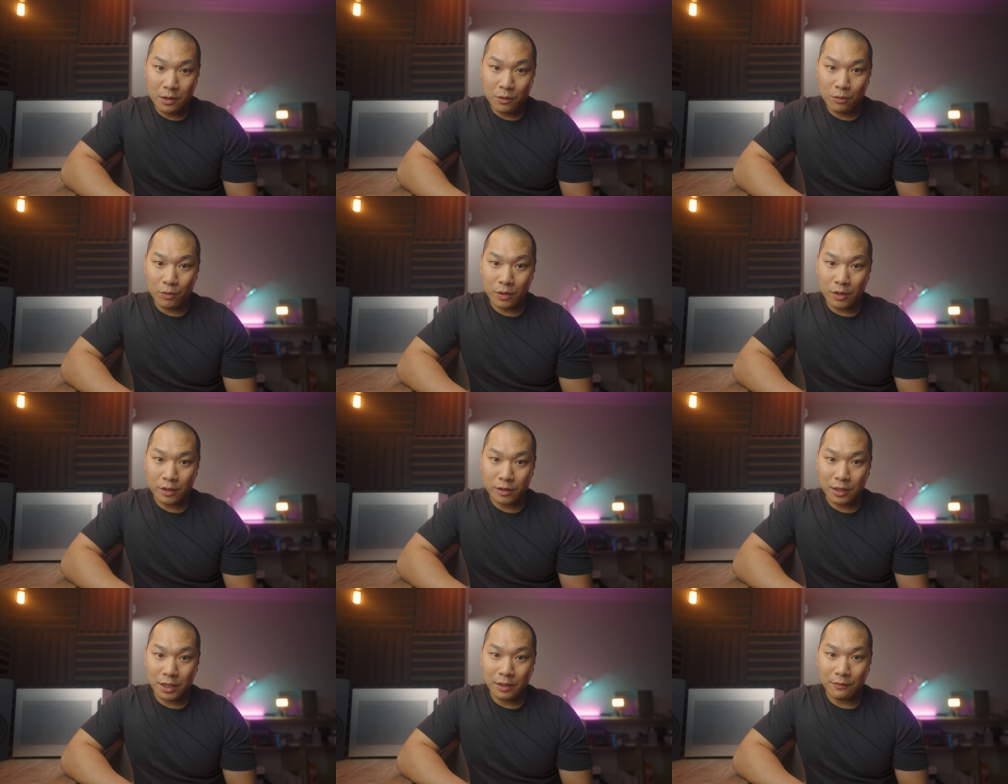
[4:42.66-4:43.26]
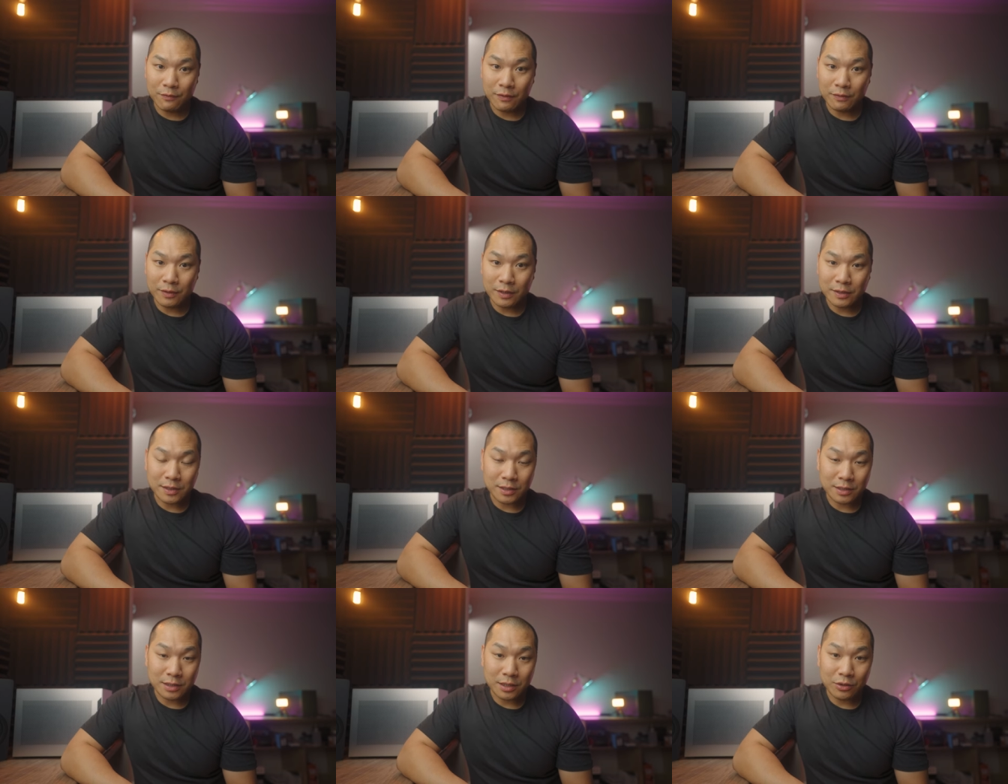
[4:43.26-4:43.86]
With the
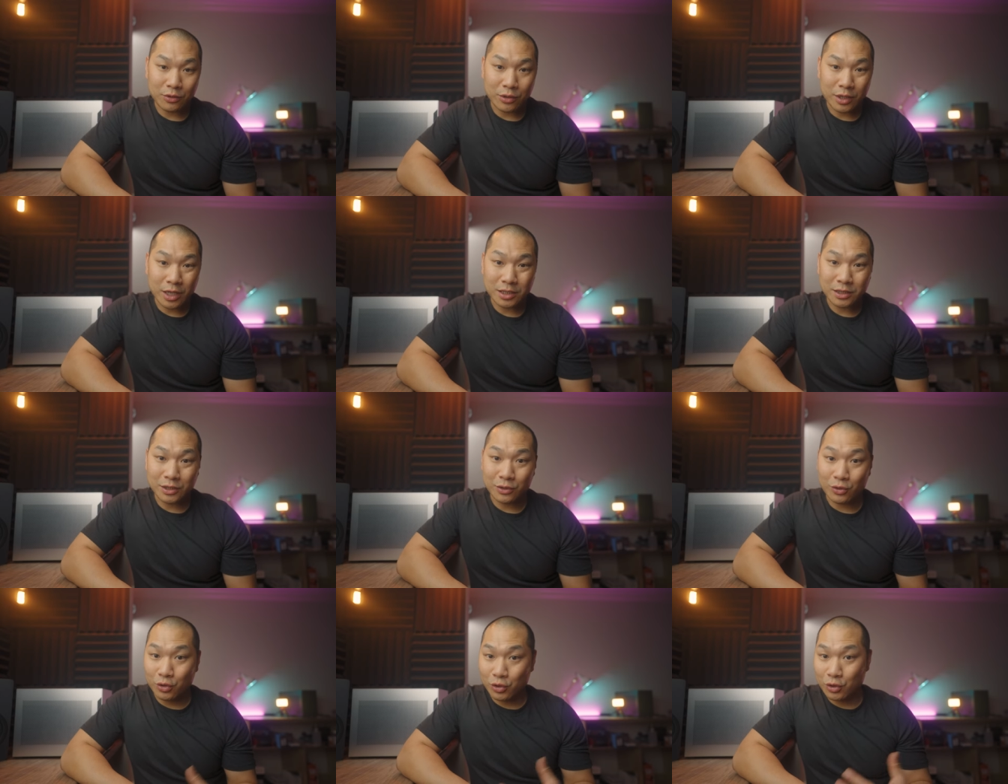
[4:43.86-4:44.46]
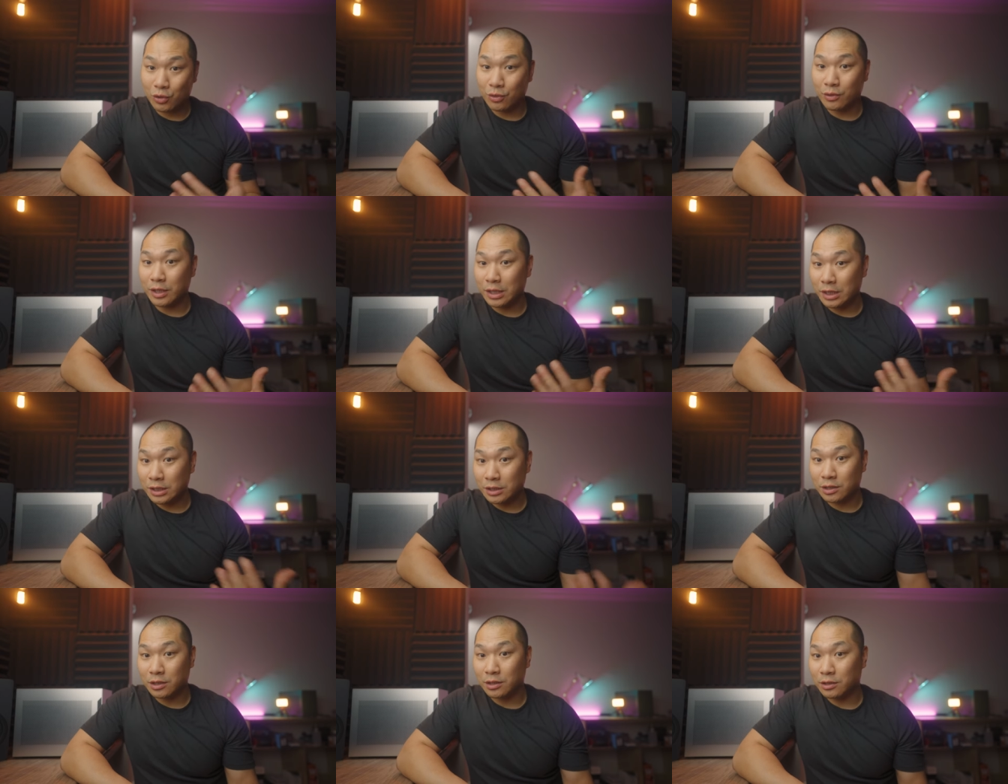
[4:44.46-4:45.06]
5600X and your
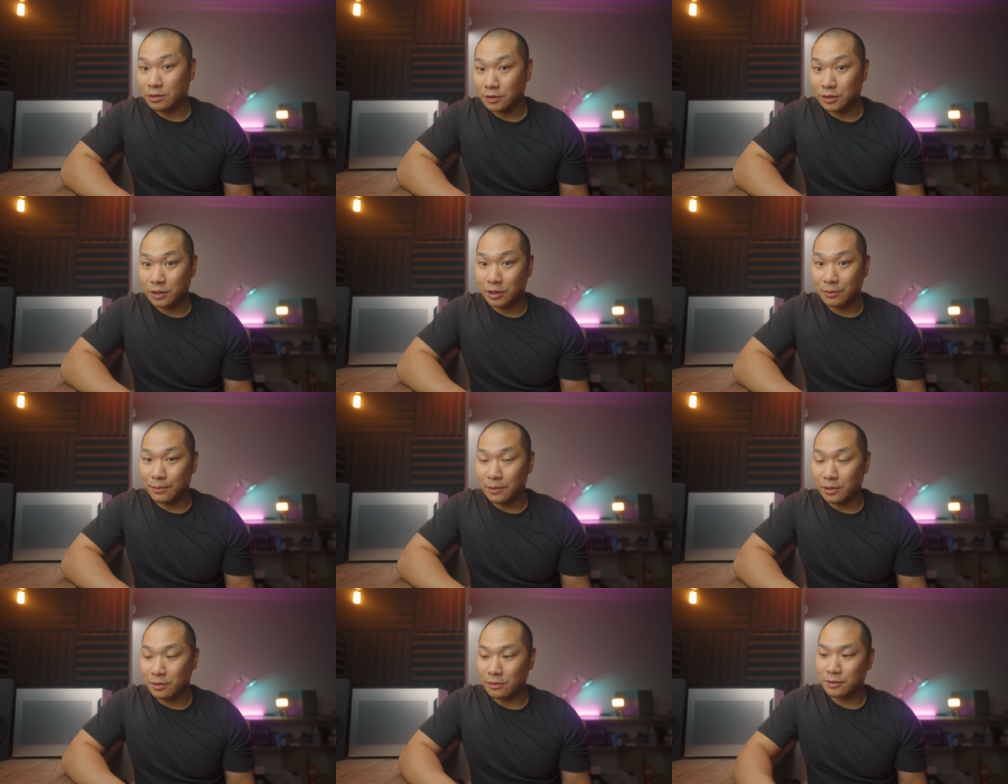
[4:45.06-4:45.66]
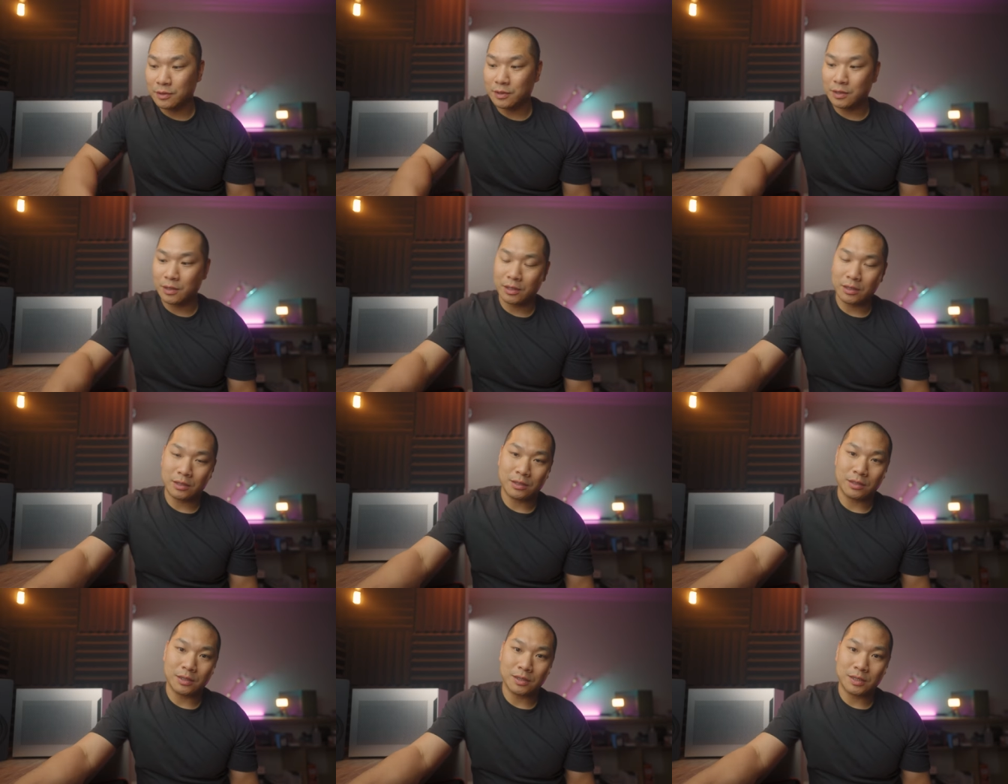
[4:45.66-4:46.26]
Intel CPUs
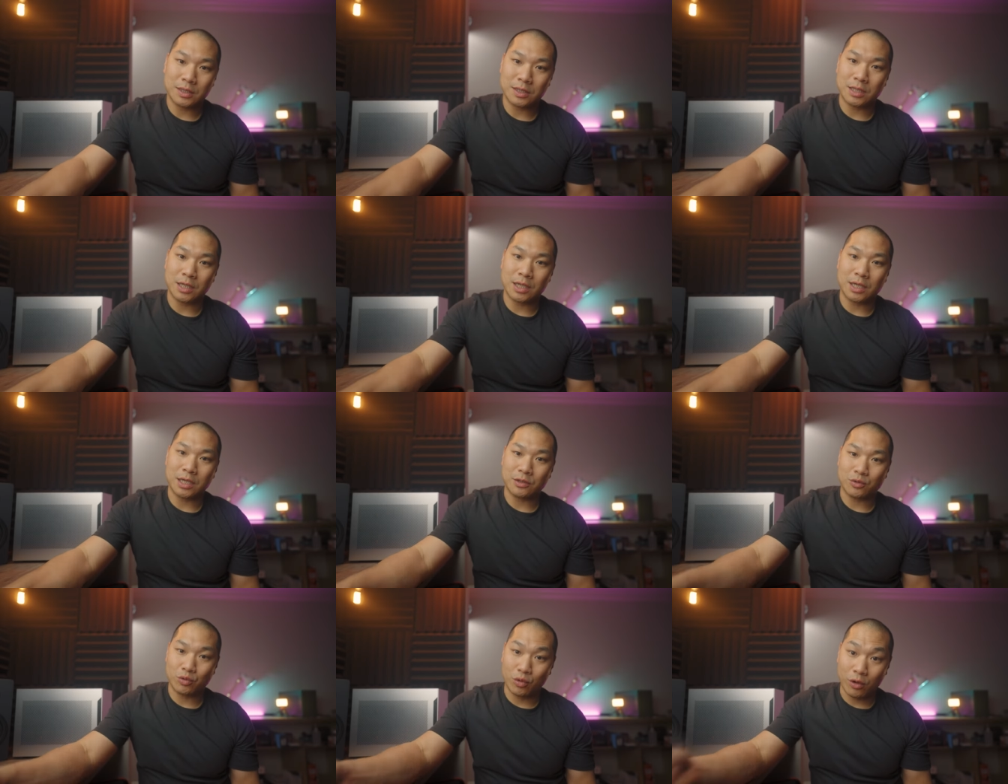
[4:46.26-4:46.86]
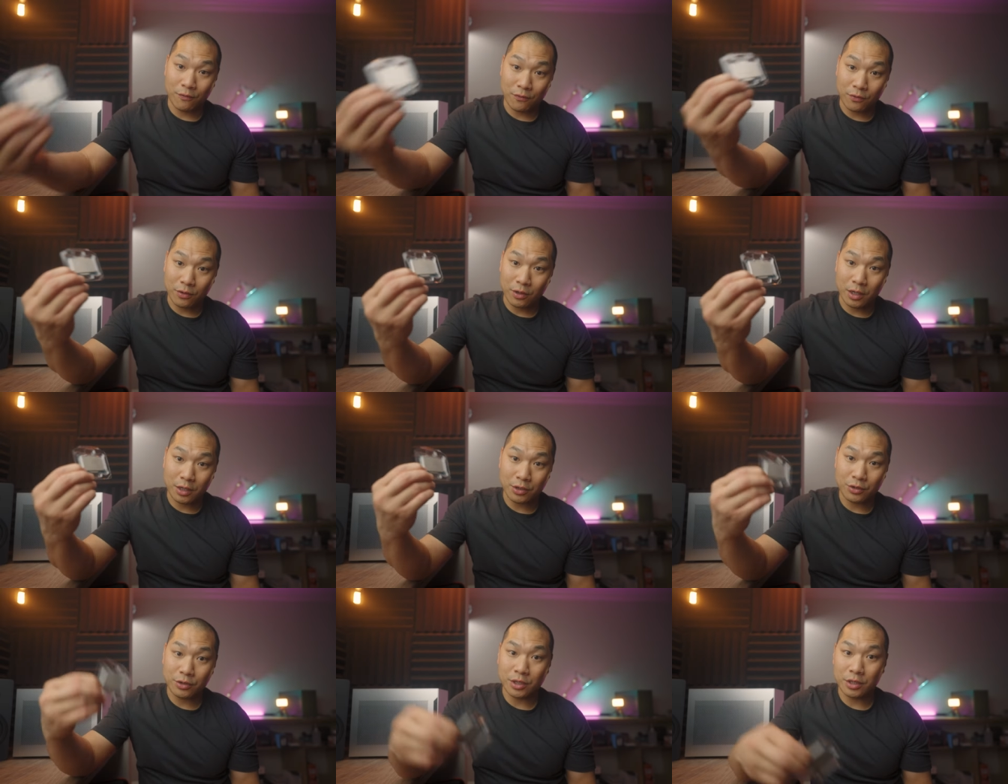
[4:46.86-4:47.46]
like this
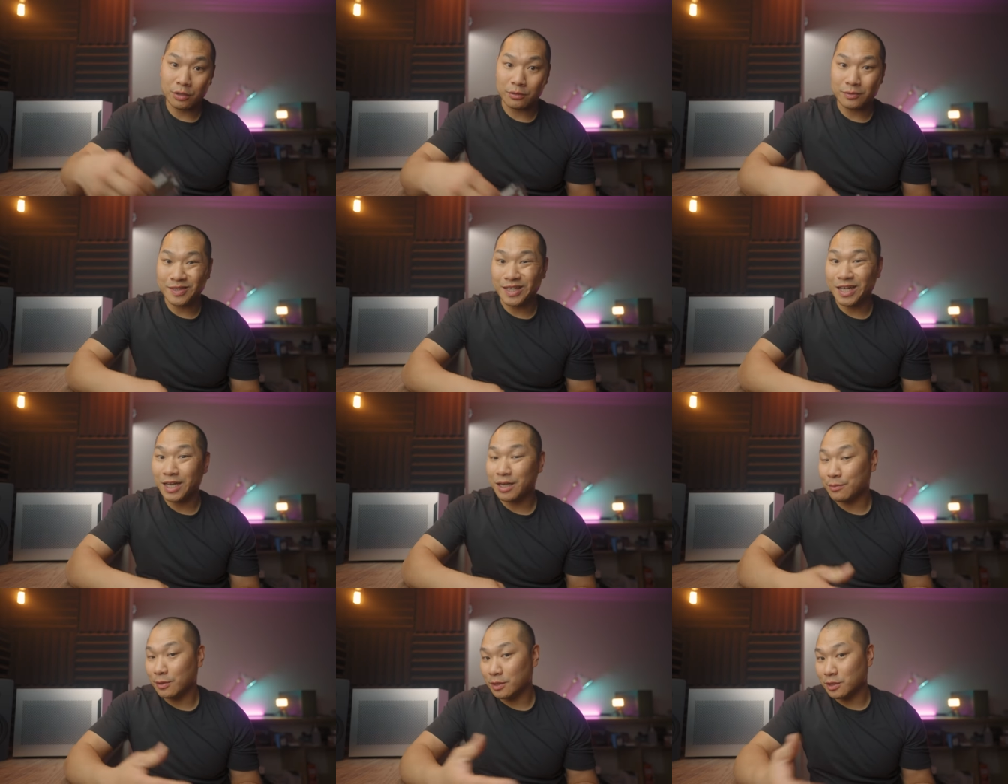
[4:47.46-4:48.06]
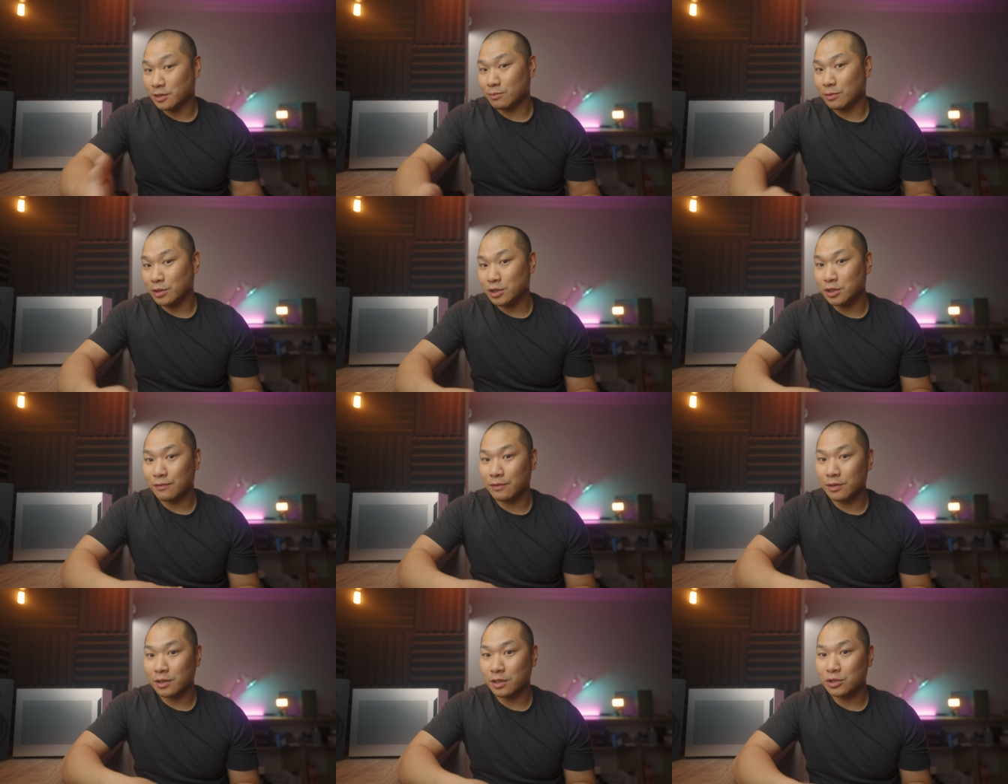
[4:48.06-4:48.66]
12400 here, it's not gonna be as
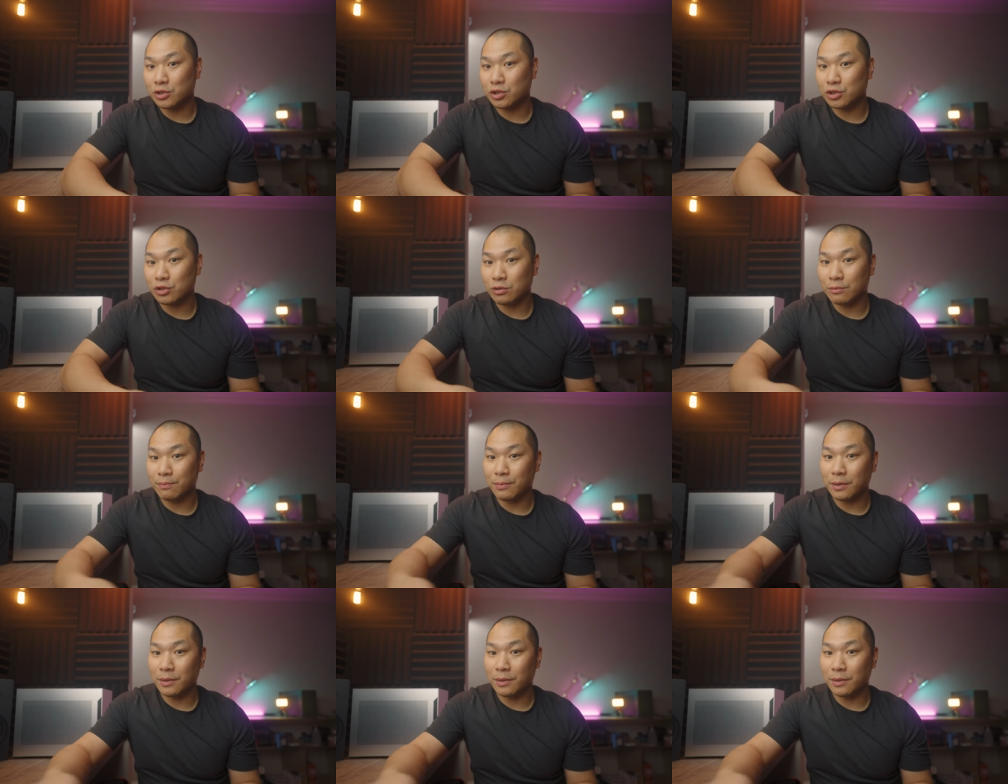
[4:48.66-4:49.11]
much of an issue,